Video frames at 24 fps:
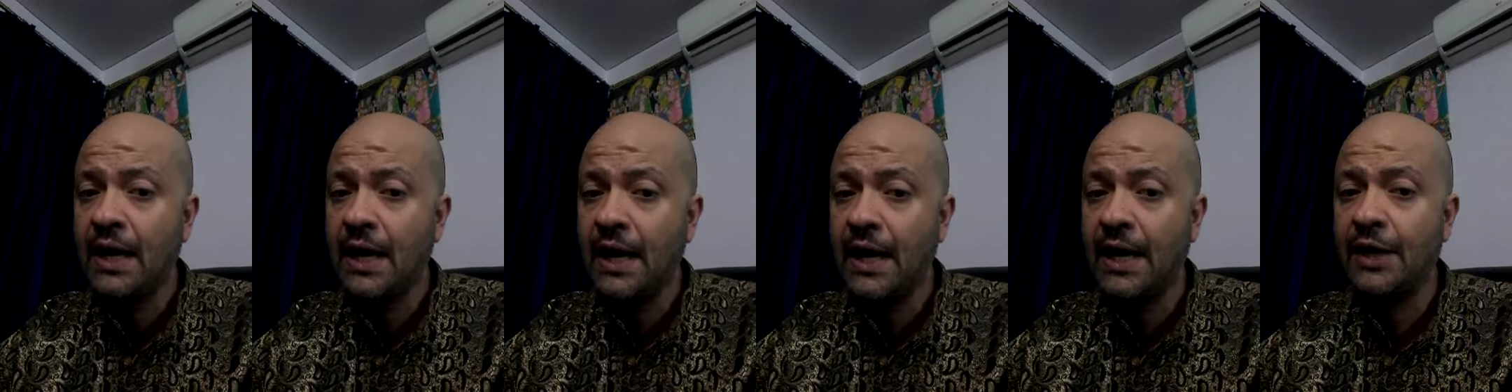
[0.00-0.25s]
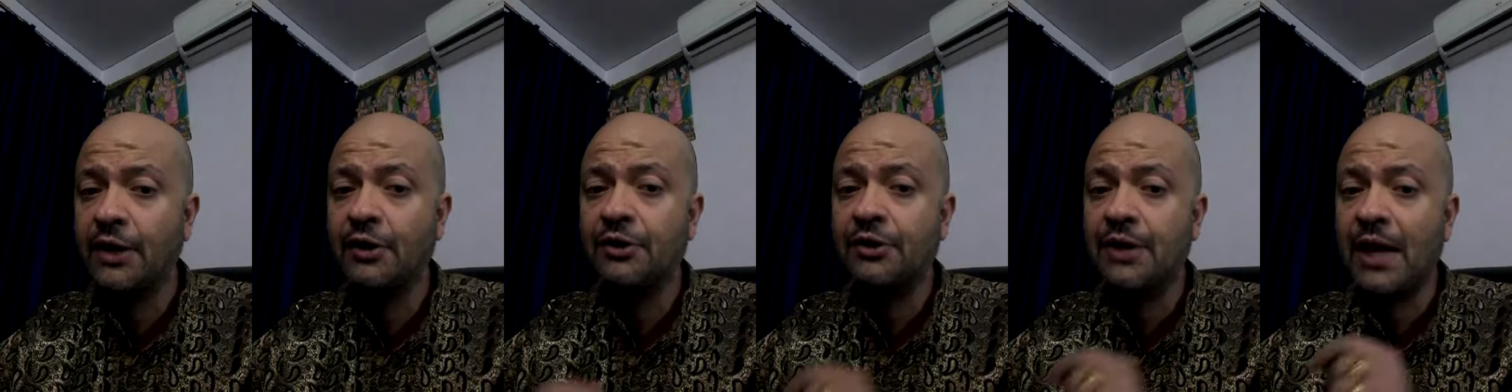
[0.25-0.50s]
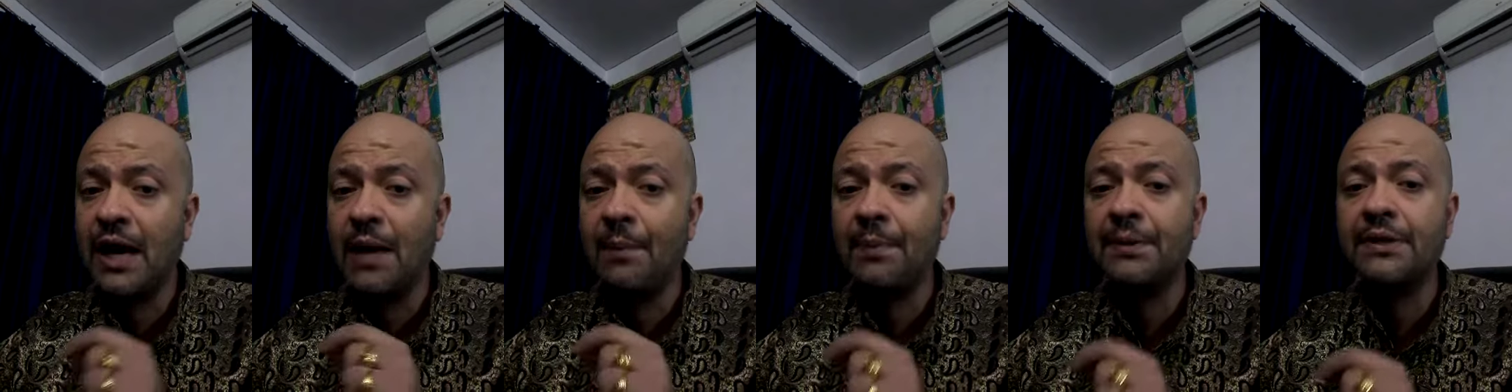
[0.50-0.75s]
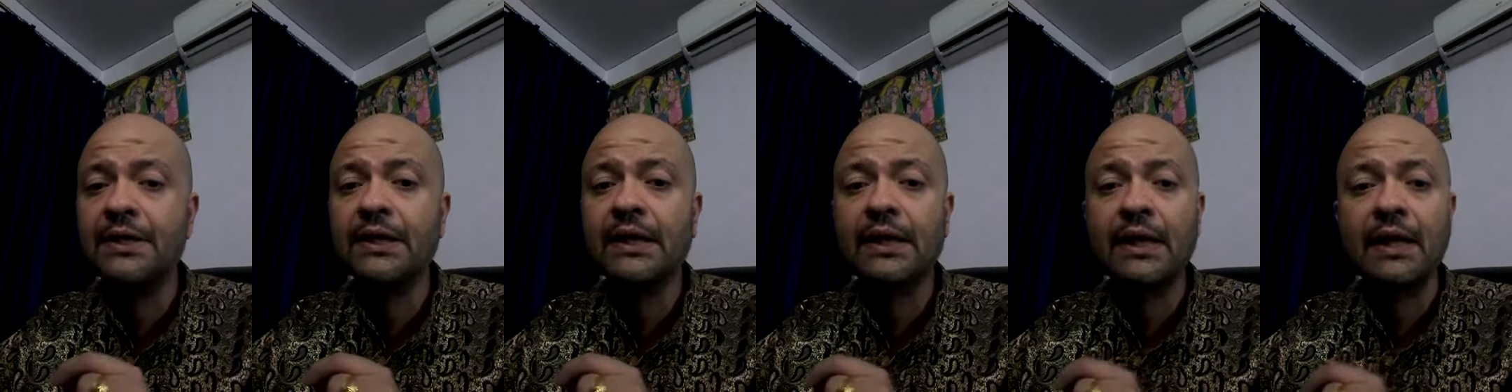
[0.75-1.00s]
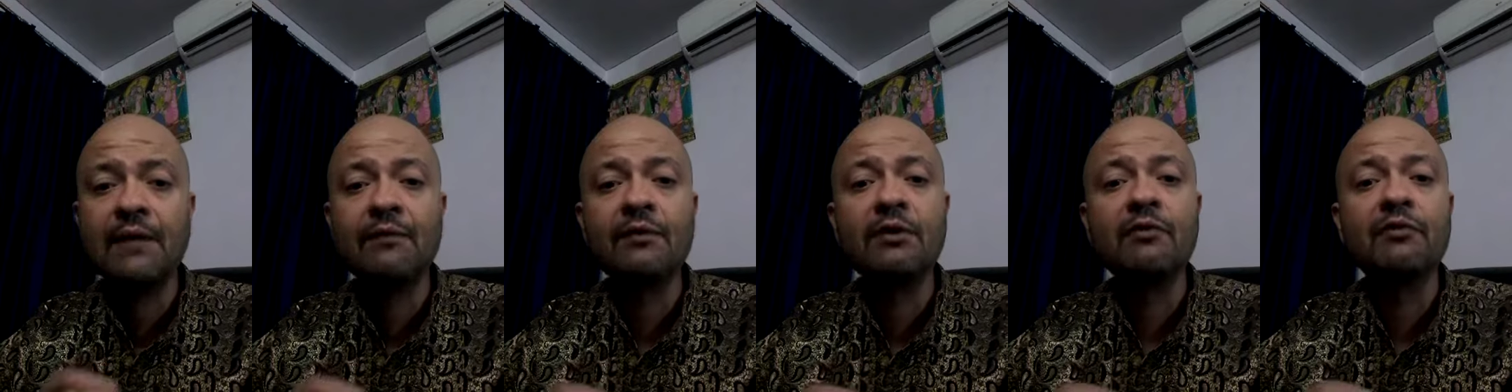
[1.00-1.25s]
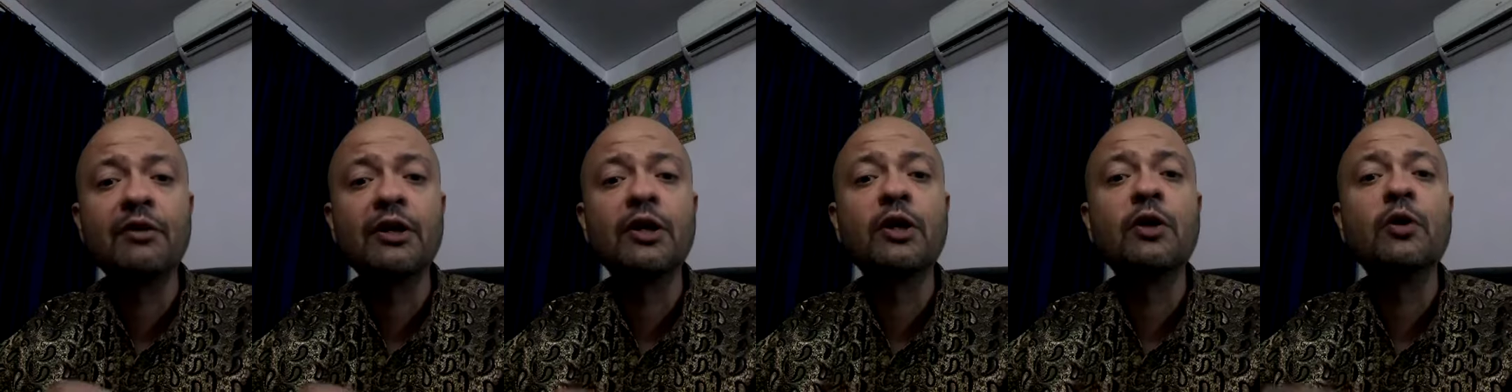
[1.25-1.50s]
and your diabetic
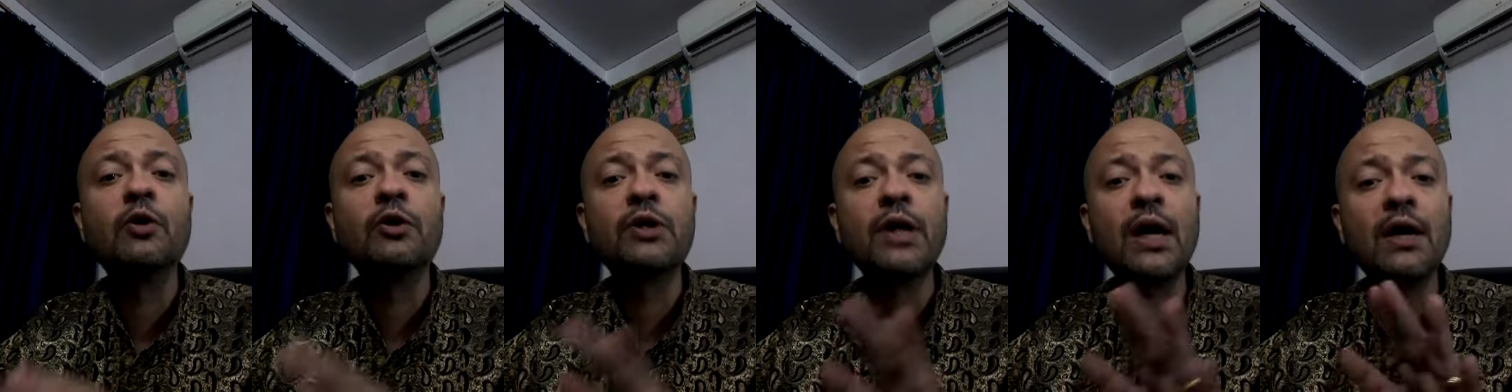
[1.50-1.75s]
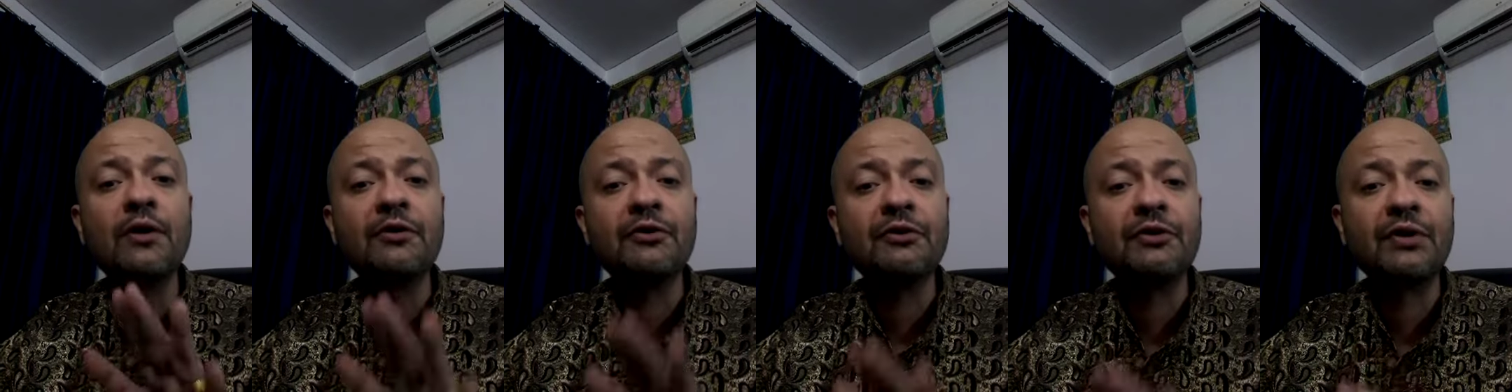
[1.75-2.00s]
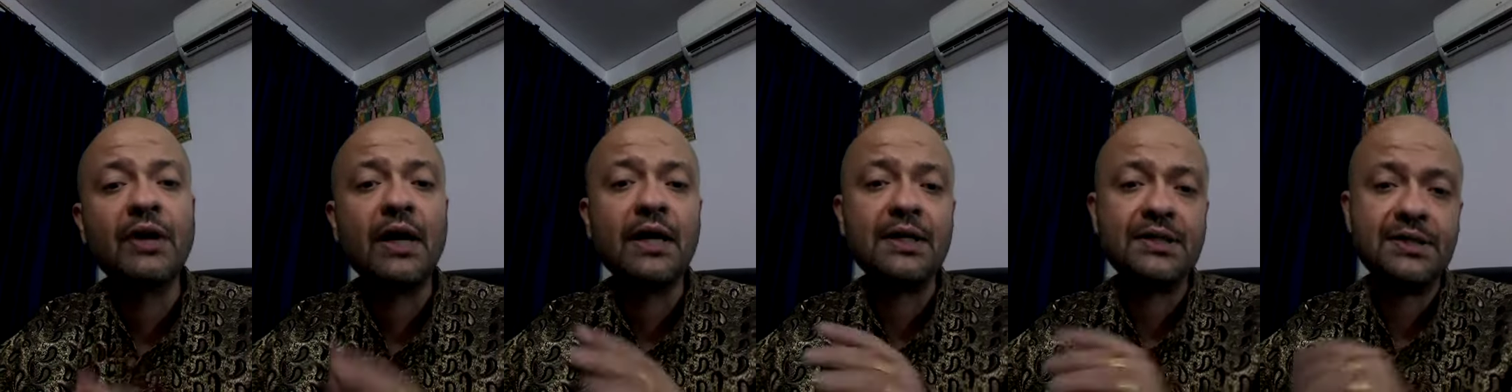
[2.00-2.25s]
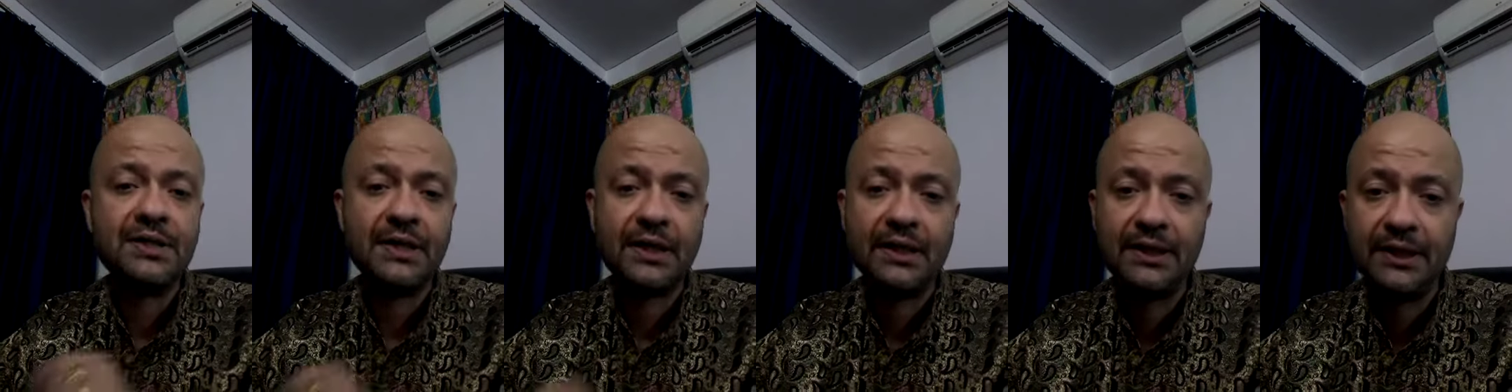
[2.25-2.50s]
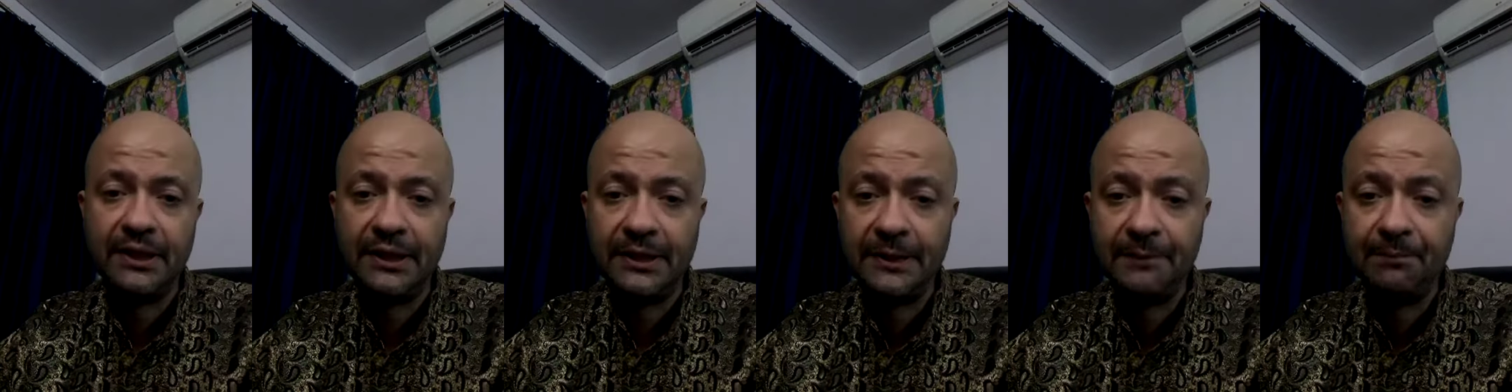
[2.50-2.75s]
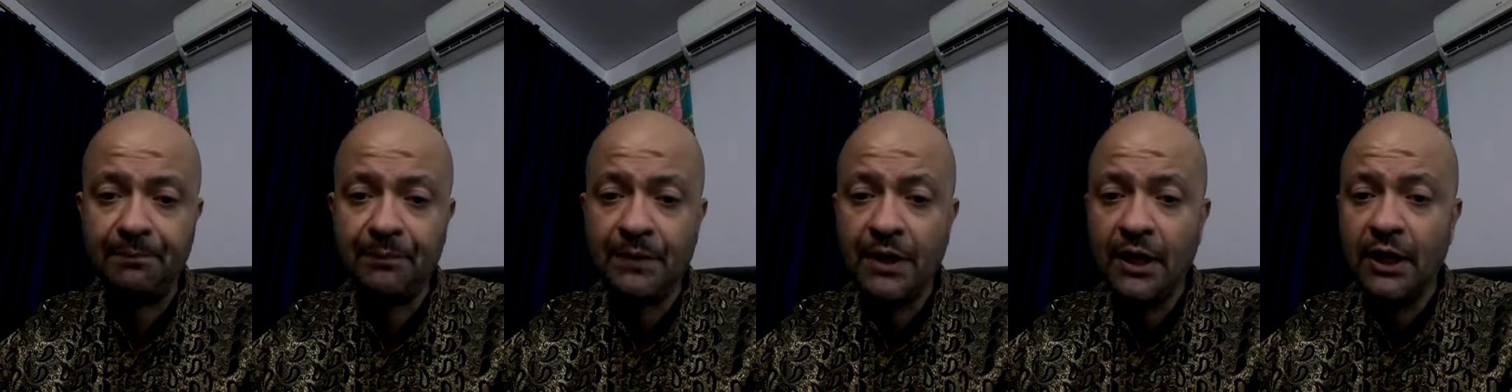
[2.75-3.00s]
level will go down drastically.